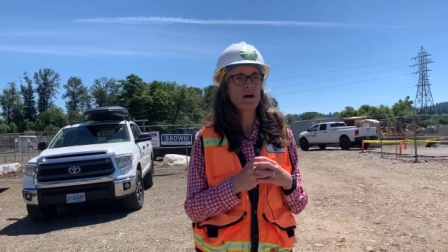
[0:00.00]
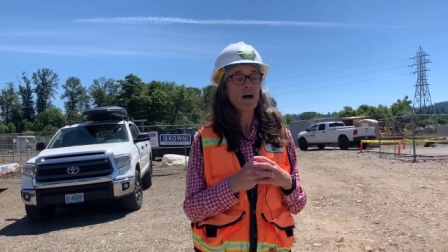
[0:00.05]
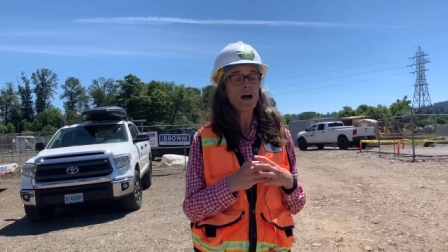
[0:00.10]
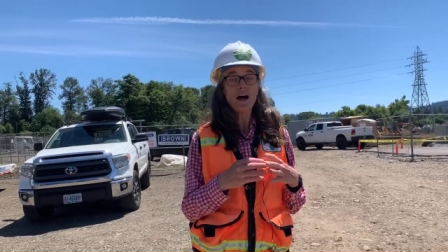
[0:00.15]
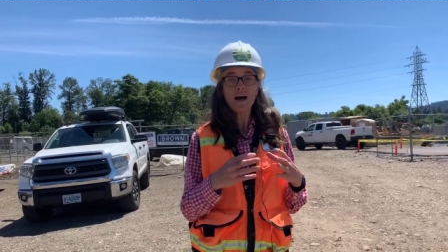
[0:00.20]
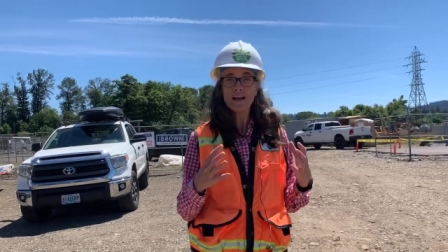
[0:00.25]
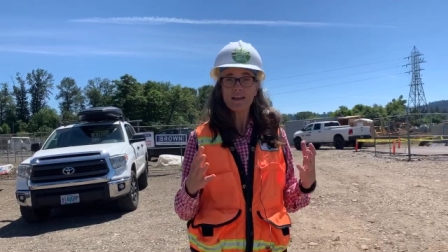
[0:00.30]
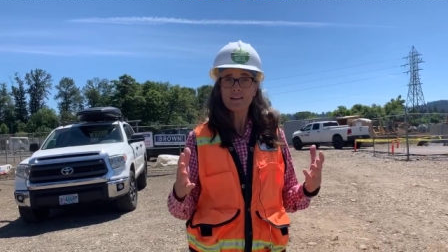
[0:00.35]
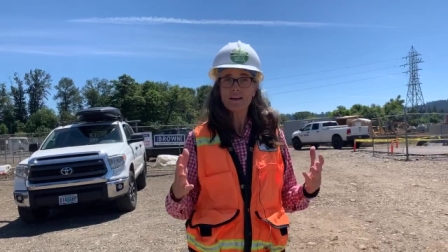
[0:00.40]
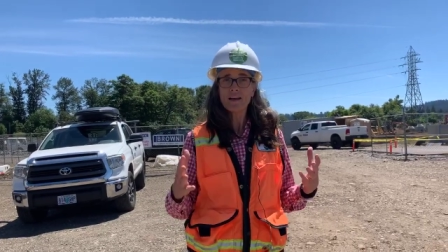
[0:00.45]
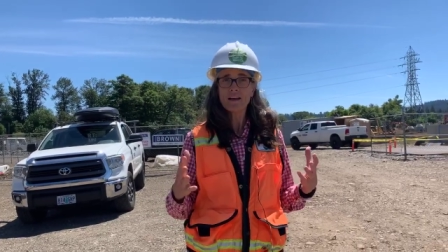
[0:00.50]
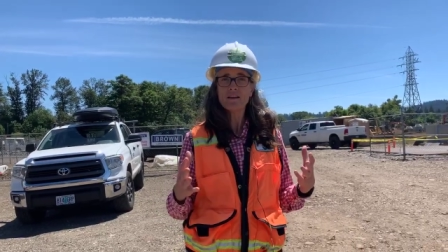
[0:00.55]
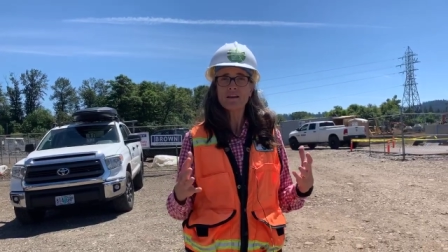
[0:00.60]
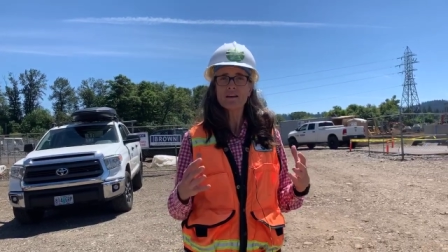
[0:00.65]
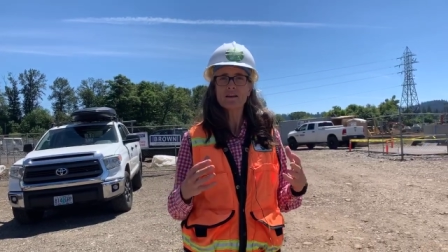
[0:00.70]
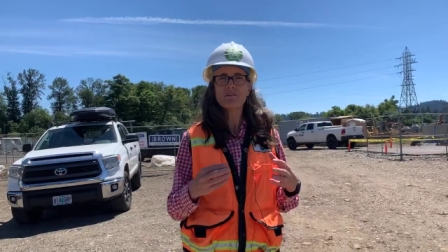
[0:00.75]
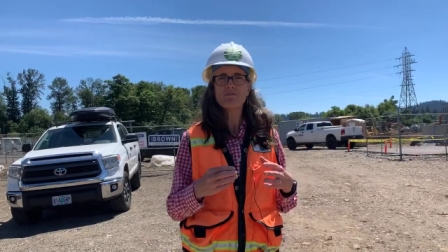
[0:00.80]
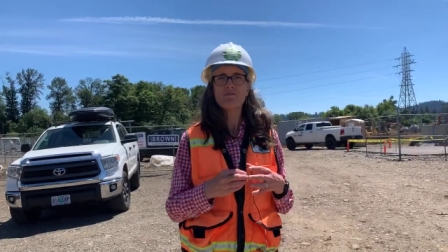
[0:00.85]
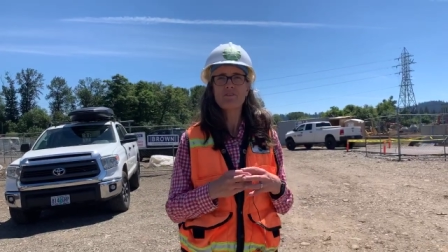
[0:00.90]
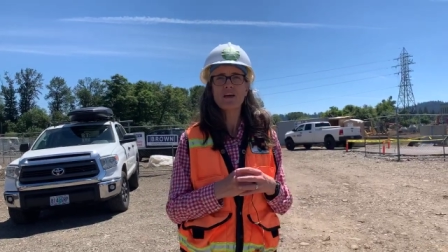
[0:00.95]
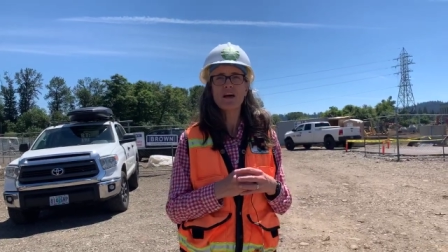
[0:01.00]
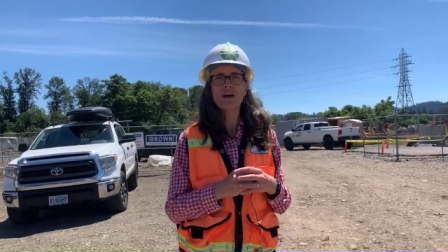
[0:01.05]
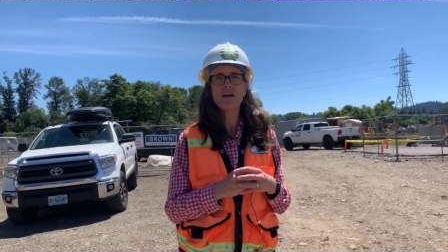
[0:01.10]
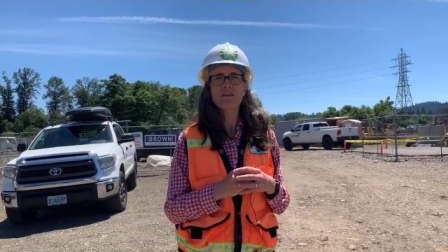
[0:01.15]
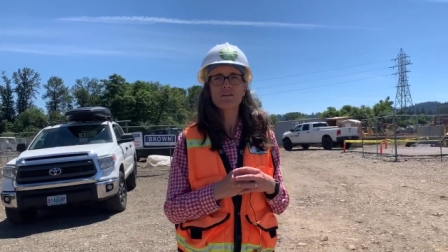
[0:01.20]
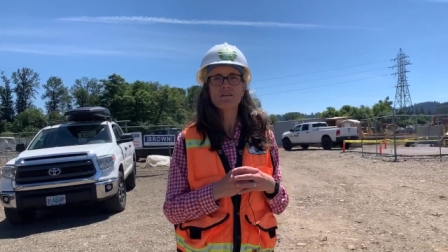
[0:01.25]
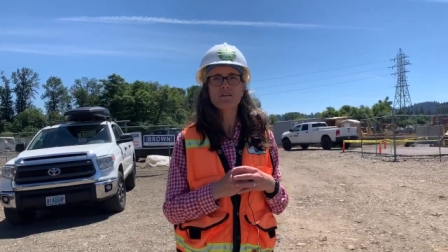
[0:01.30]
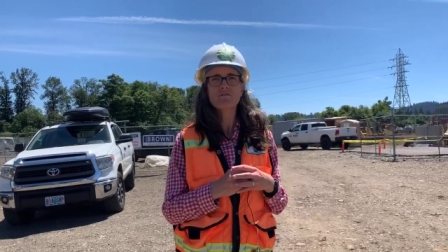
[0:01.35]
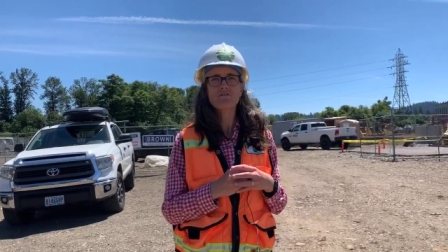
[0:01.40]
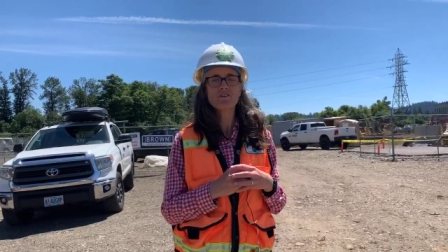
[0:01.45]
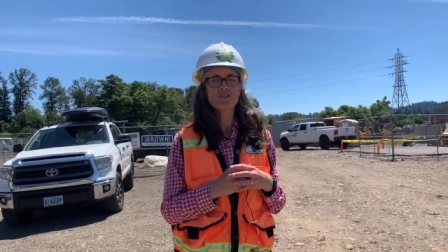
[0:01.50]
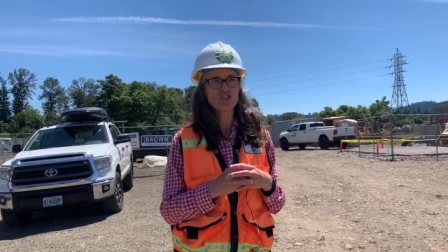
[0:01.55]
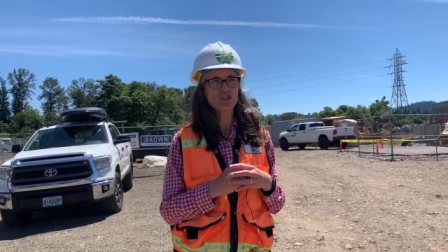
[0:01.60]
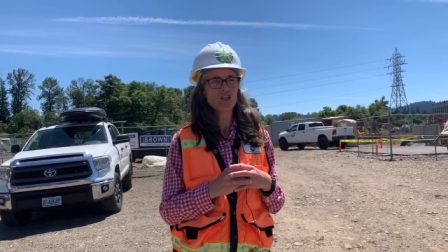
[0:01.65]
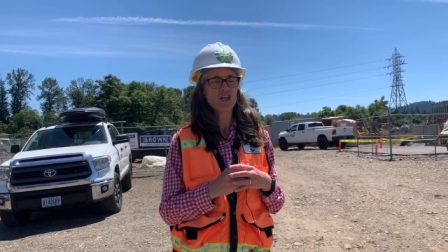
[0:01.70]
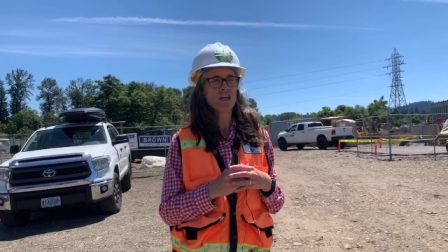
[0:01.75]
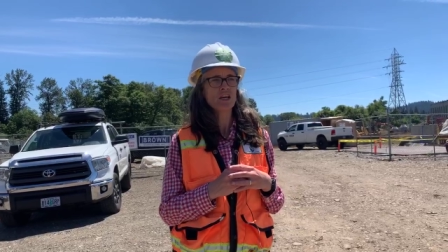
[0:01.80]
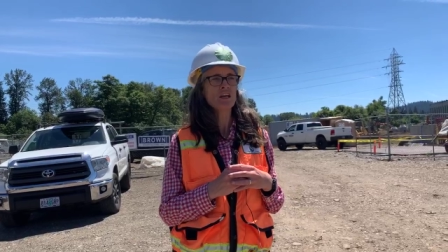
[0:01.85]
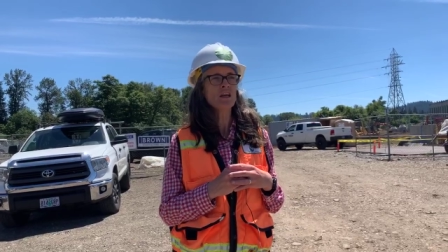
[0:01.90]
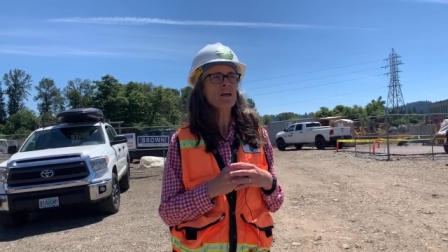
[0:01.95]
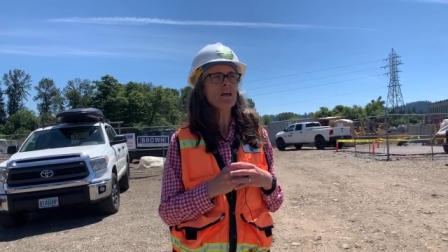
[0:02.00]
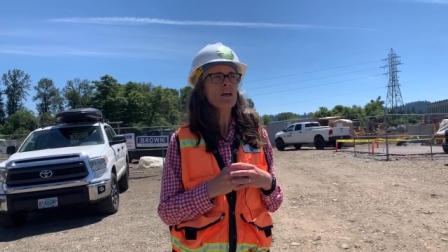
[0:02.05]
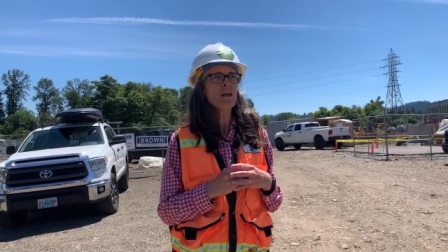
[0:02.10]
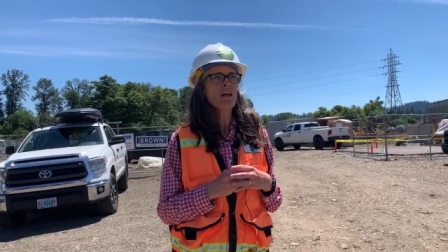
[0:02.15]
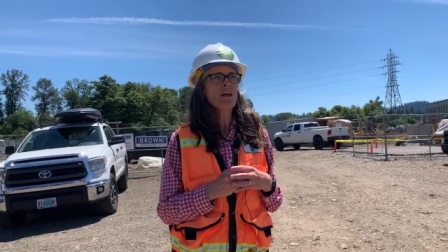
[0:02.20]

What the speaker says: a highlight of that visioning.